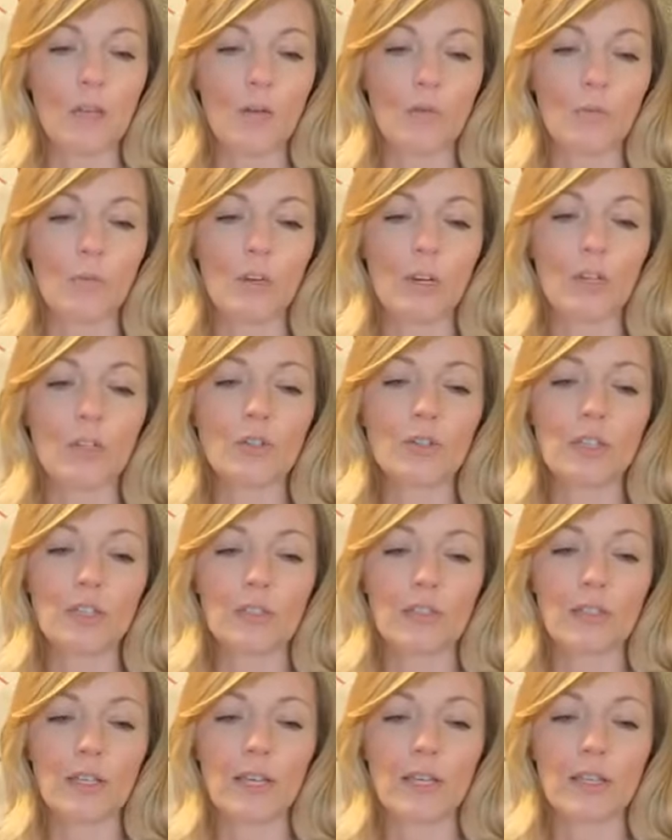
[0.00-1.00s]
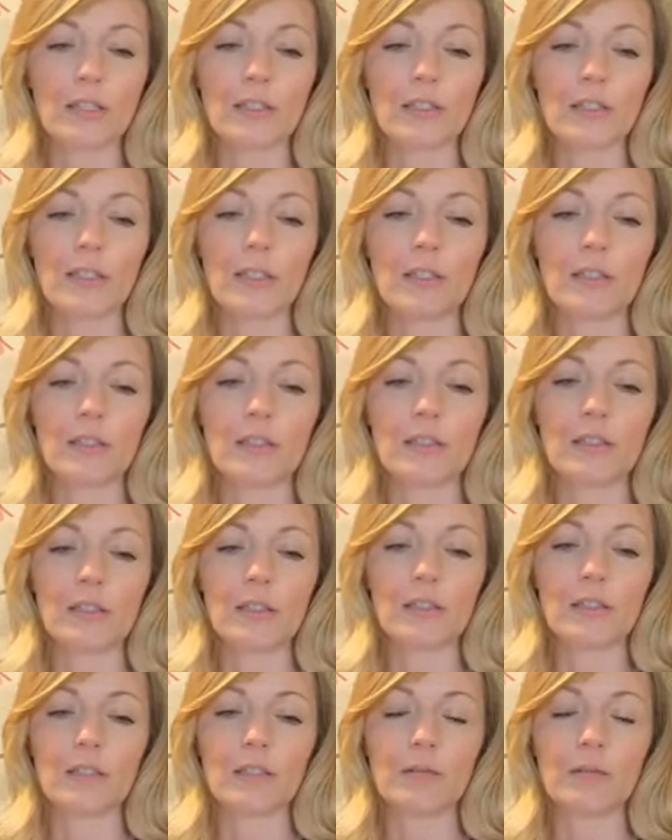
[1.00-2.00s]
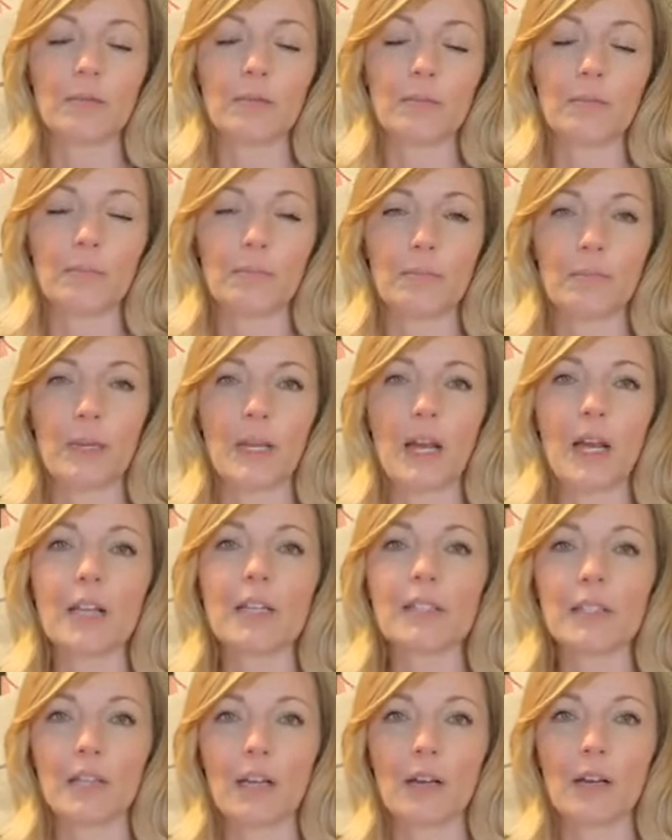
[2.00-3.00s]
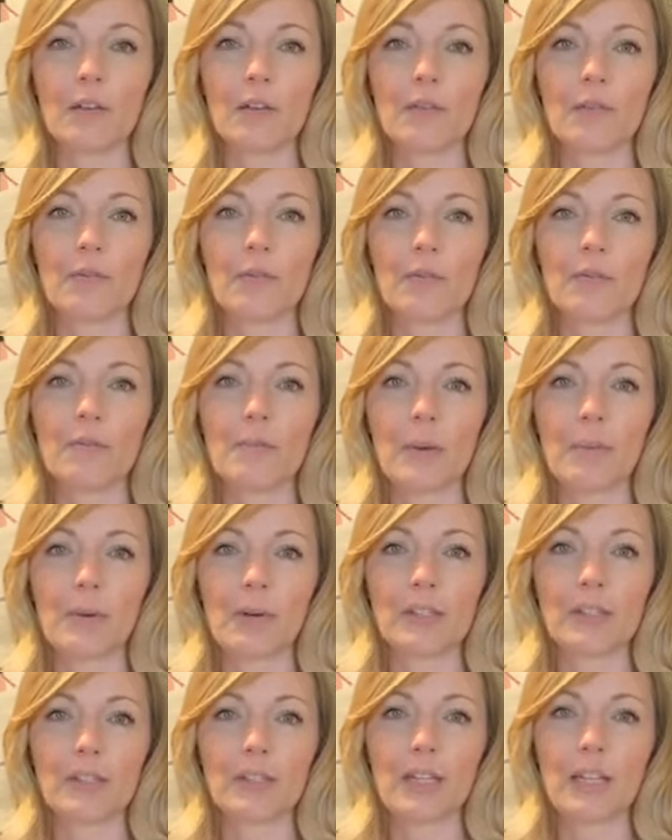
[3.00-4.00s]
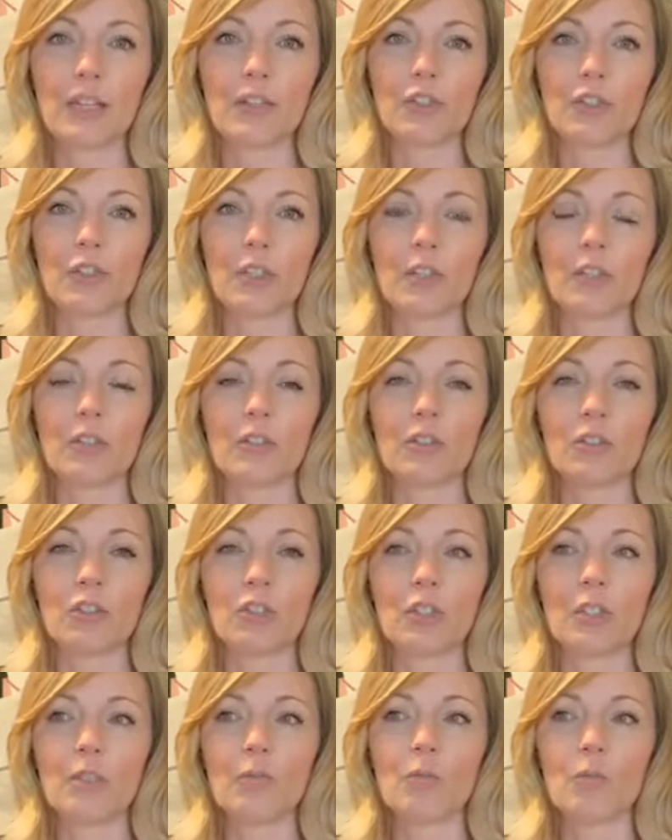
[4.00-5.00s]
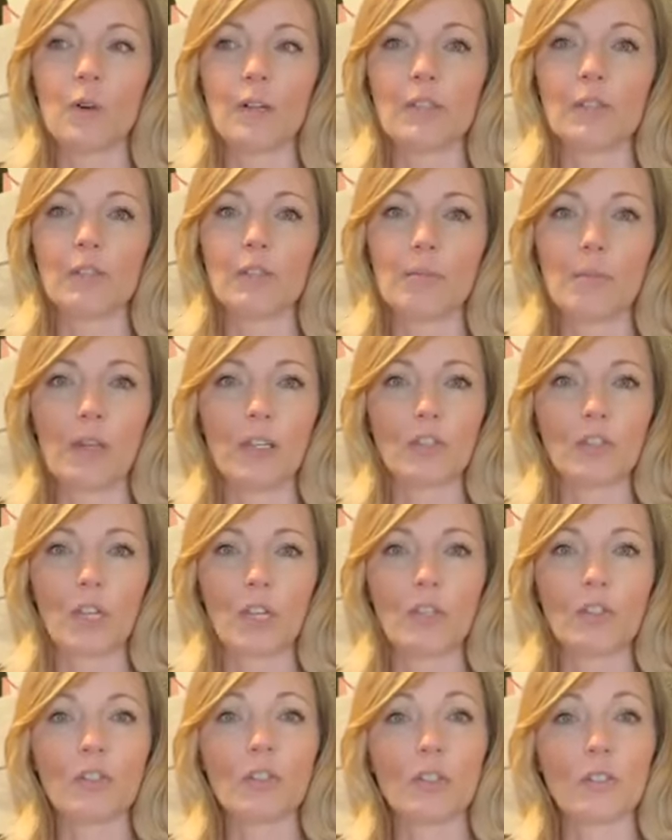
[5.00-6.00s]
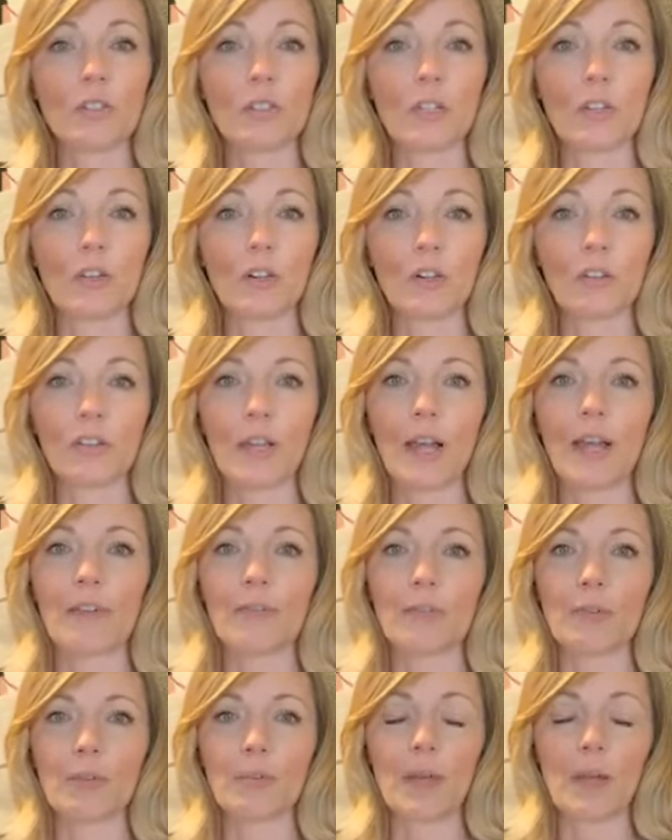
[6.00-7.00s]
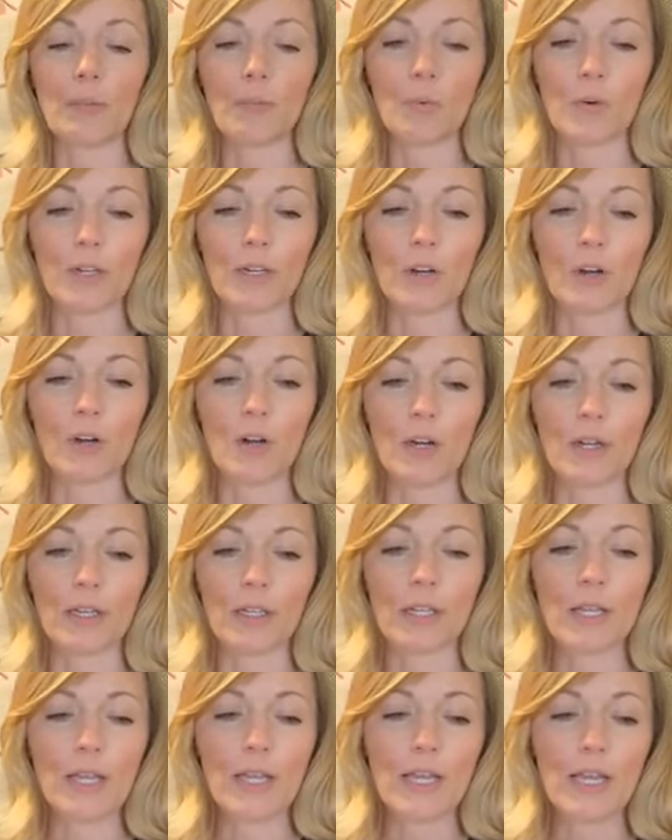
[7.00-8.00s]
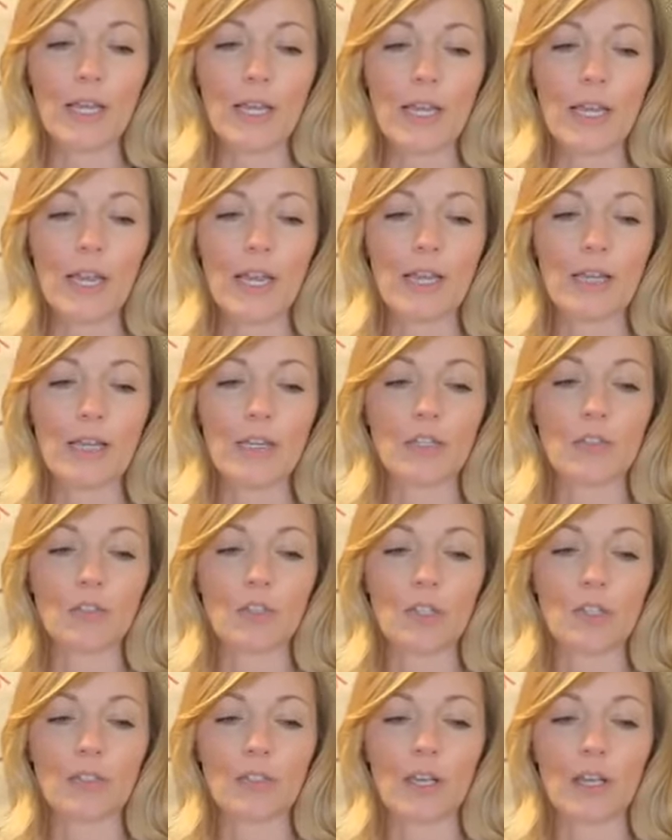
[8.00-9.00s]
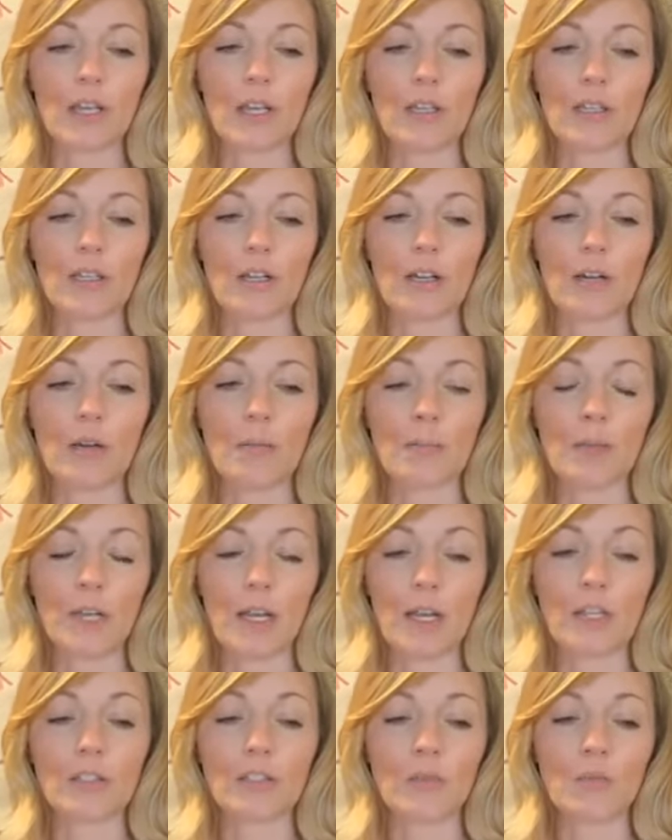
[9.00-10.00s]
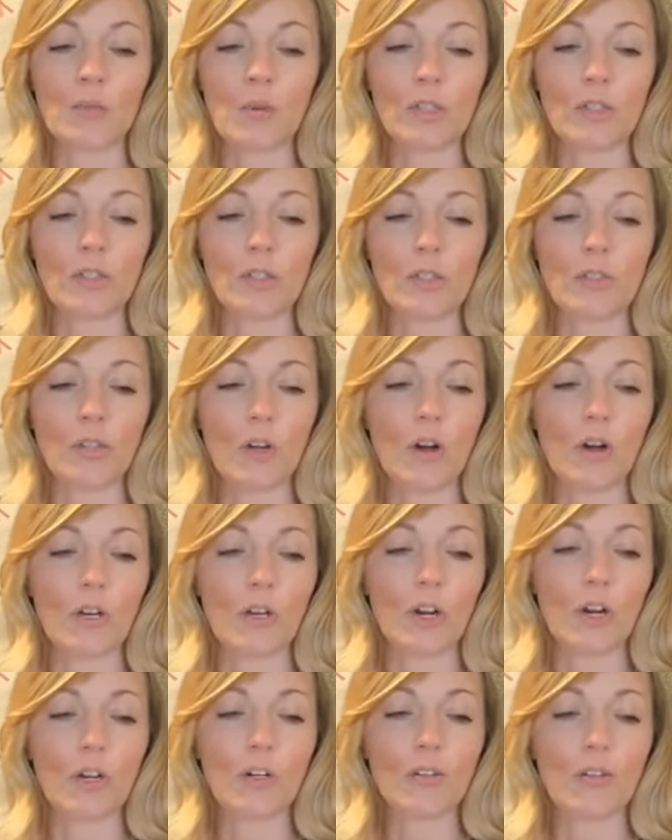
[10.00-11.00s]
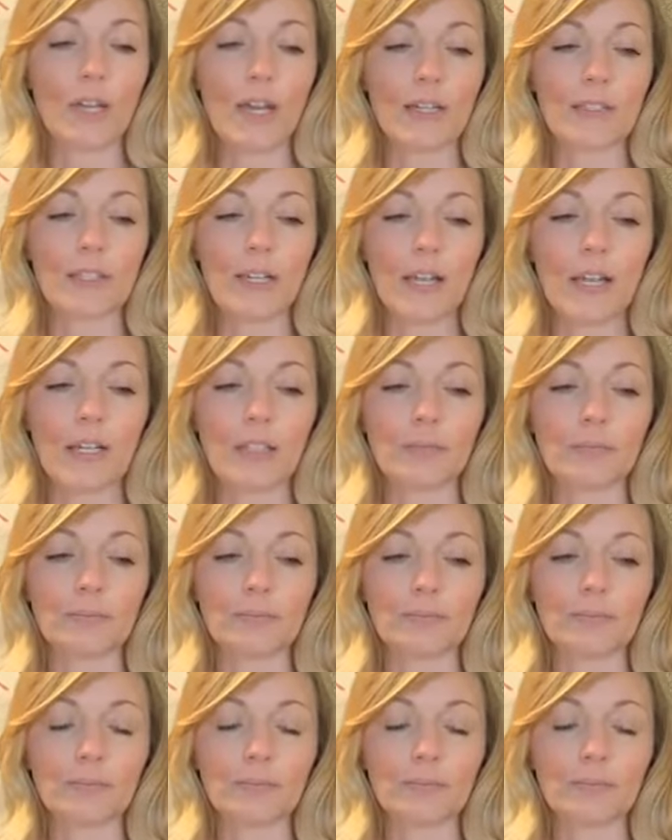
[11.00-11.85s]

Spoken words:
What else she says is, because of my presentation, she wants to make changes in her life from that point on. And she said, because of what she saw and heard that day,